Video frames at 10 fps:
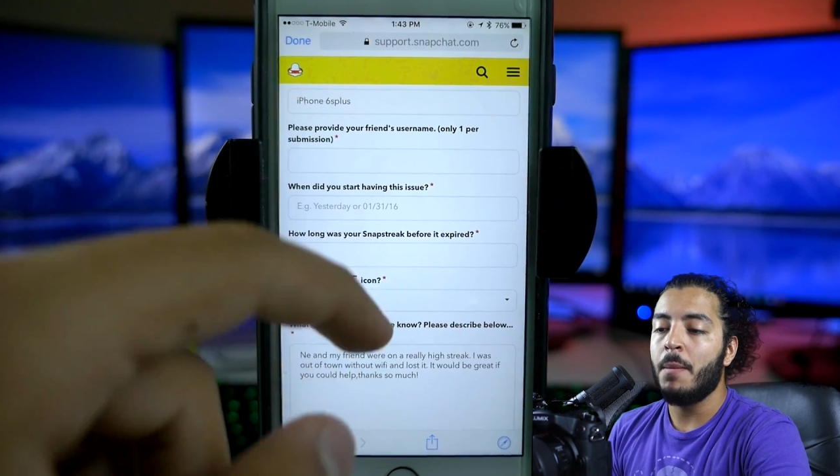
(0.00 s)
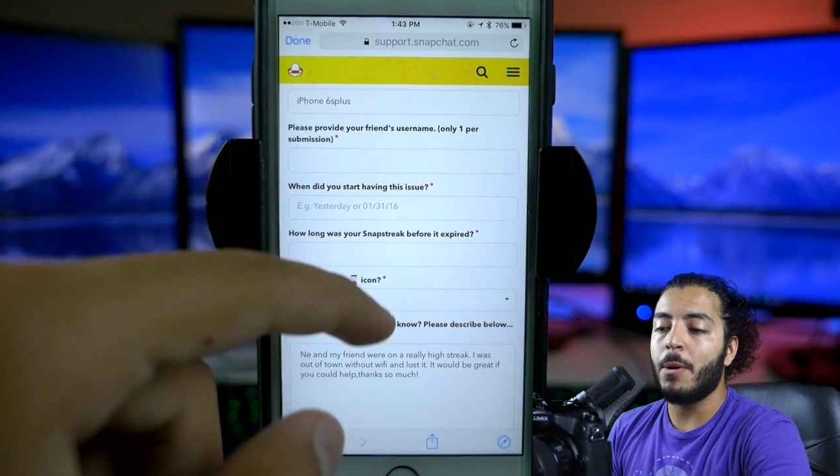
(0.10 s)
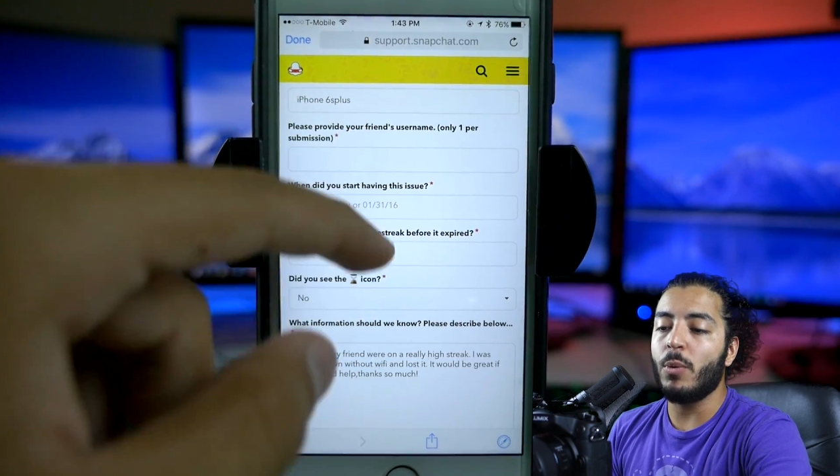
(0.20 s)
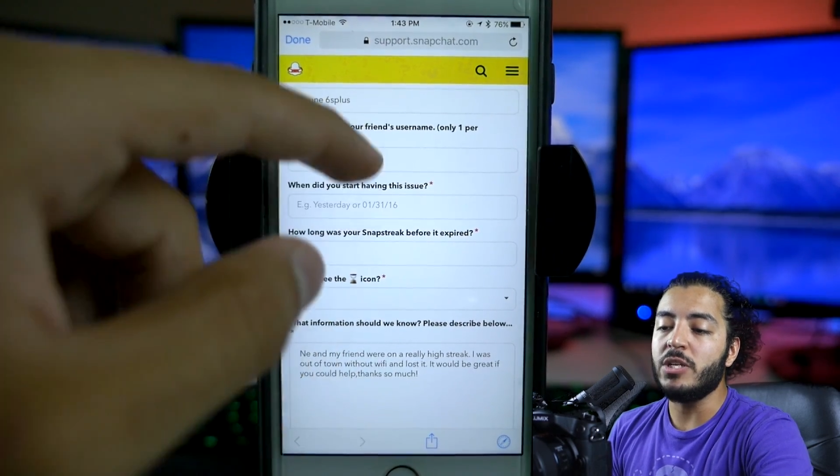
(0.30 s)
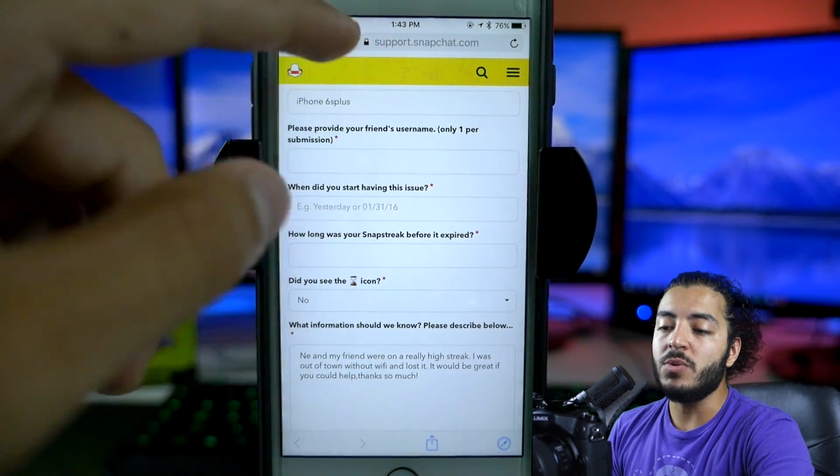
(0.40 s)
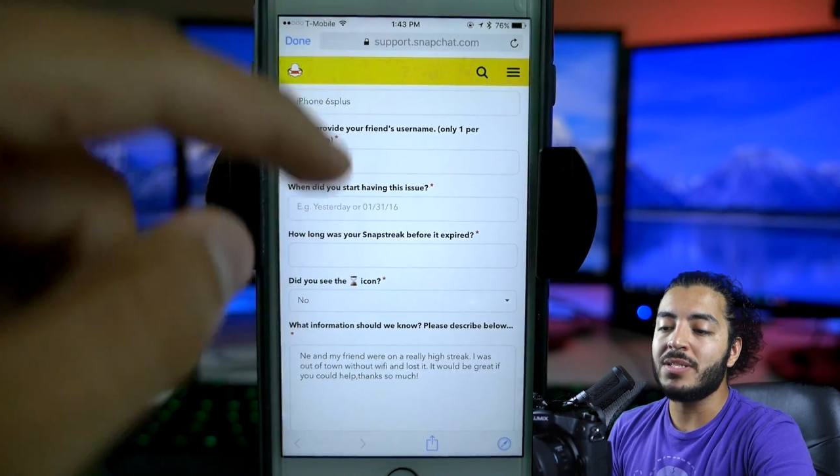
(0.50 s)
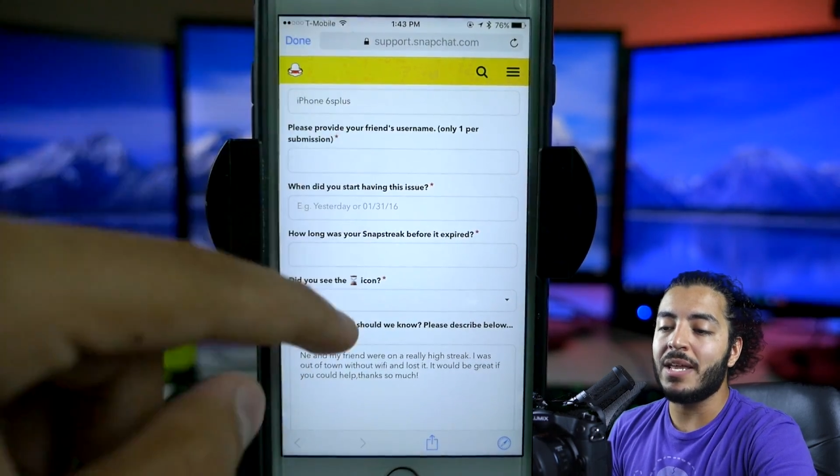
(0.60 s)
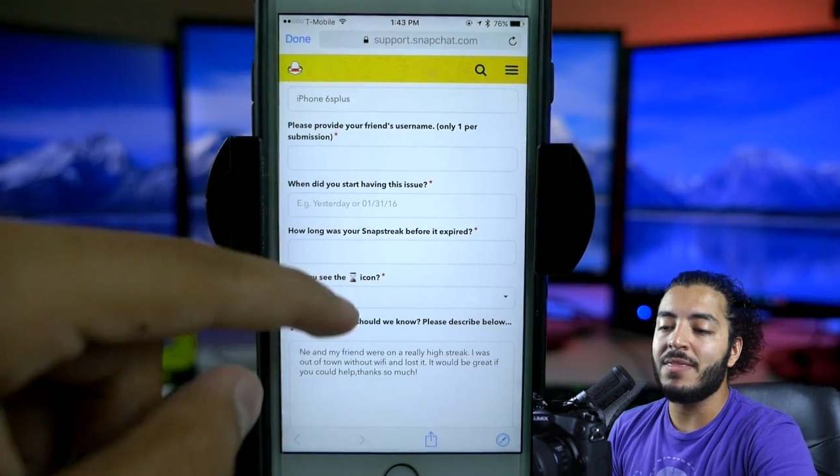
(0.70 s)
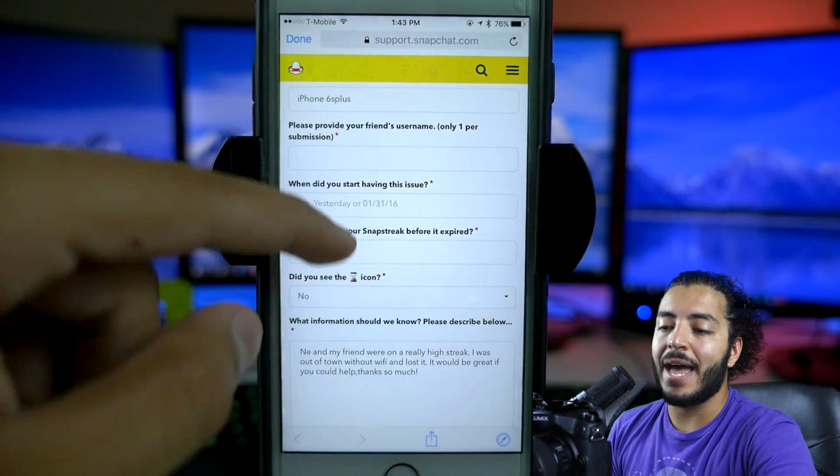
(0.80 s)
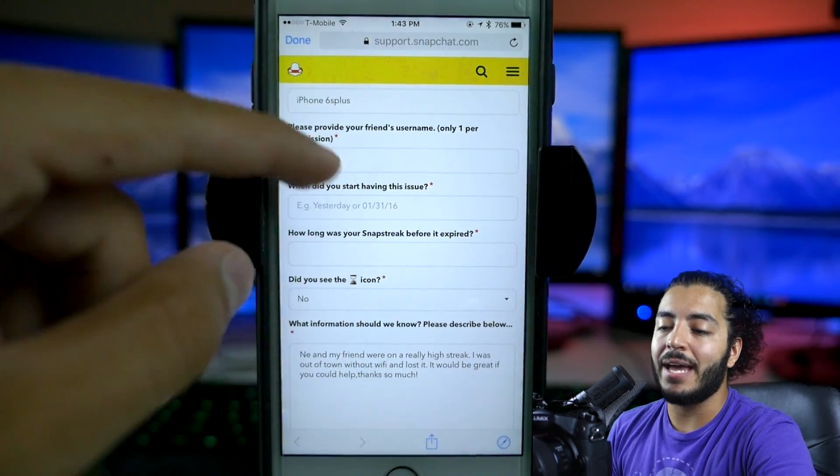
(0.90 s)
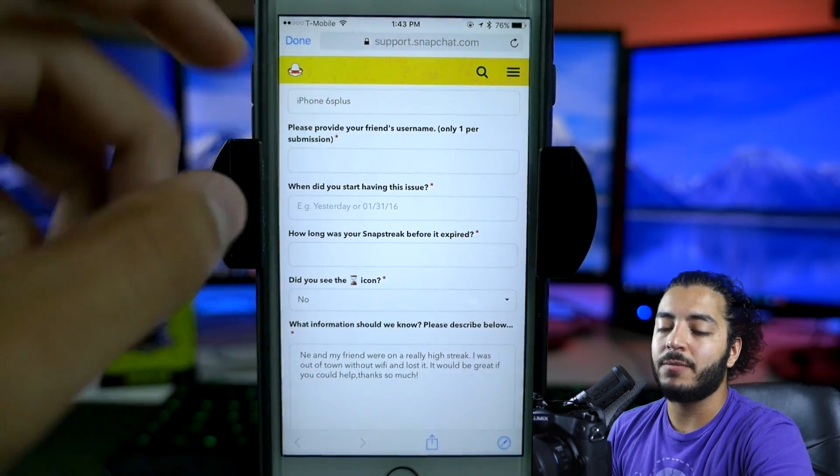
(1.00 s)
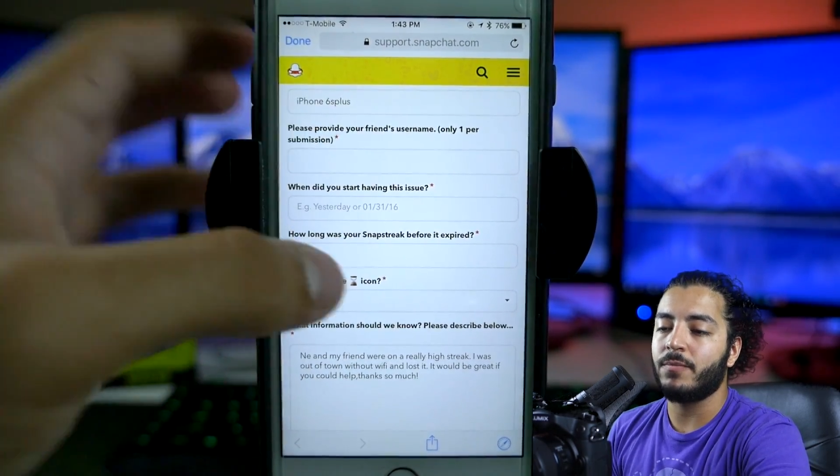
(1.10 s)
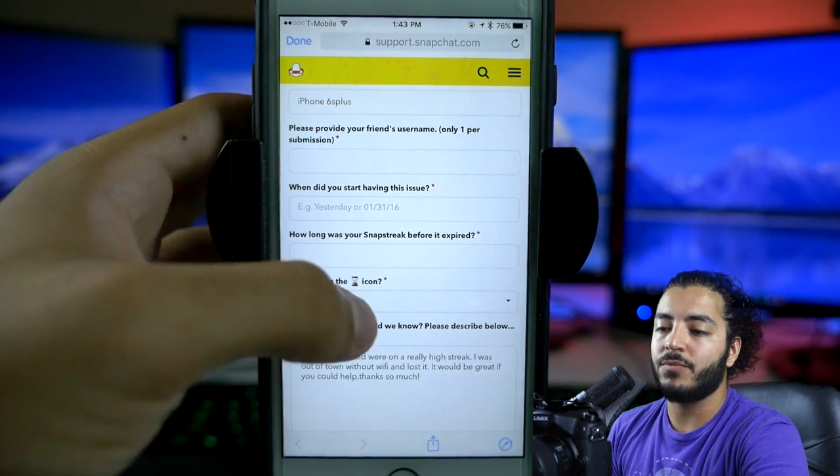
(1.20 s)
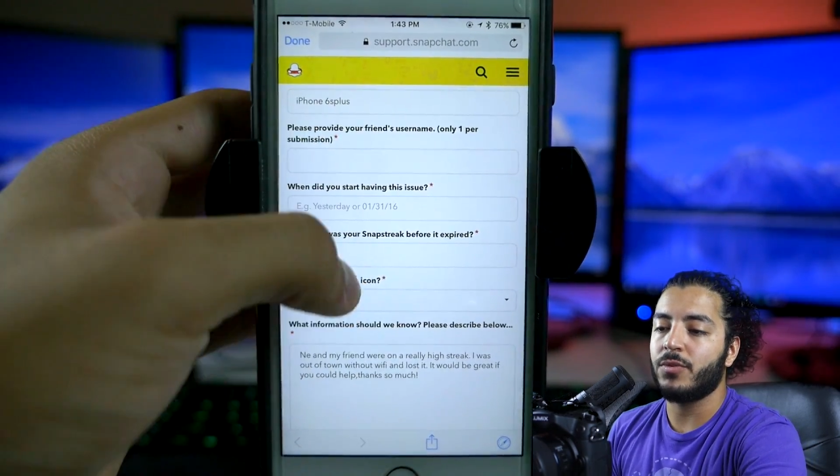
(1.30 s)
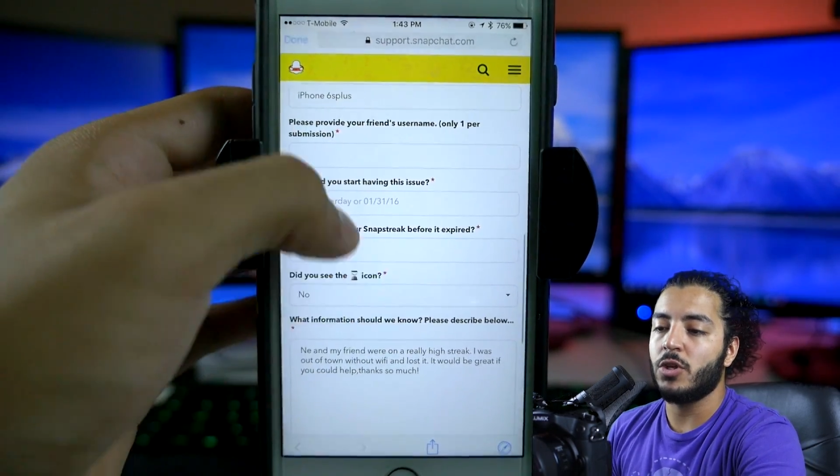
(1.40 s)
But when you send that,
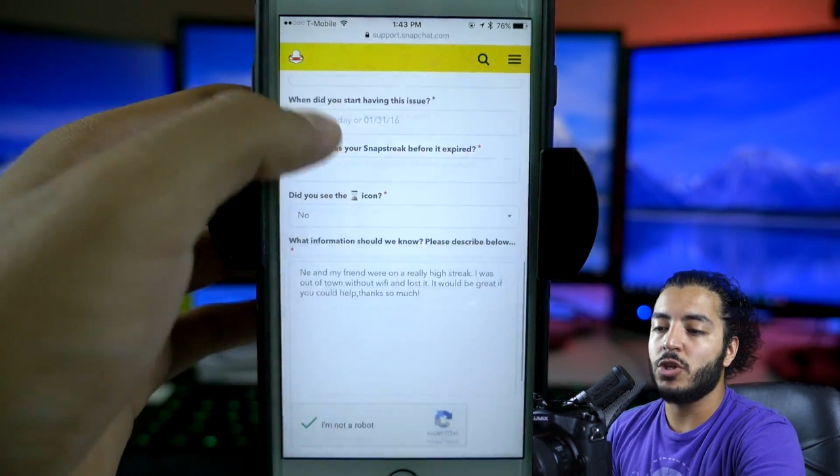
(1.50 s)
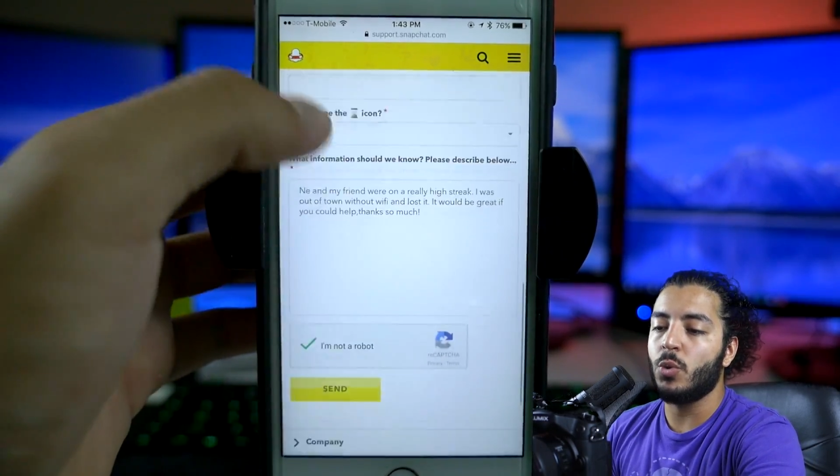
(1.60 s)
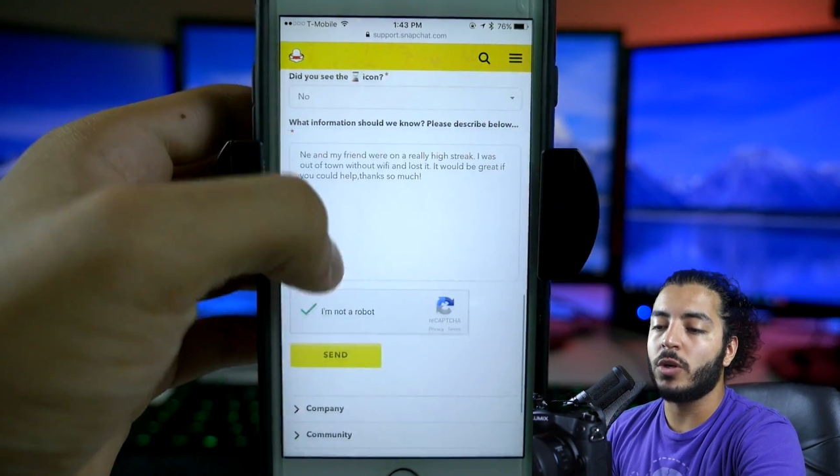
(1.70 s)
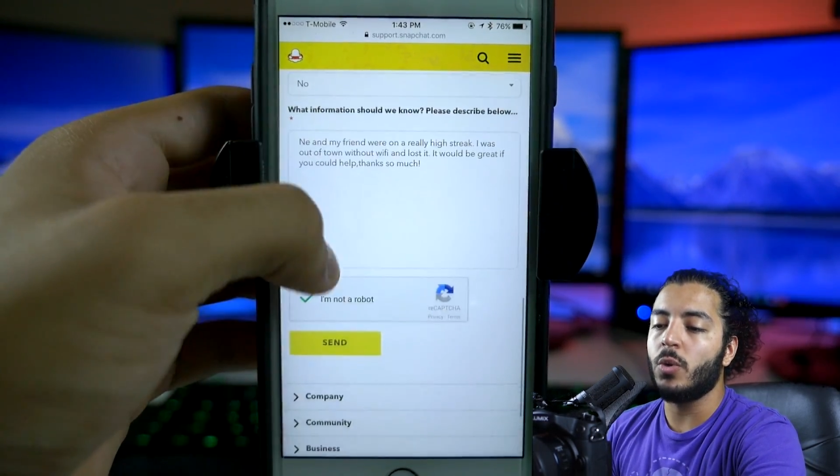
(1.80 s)
you are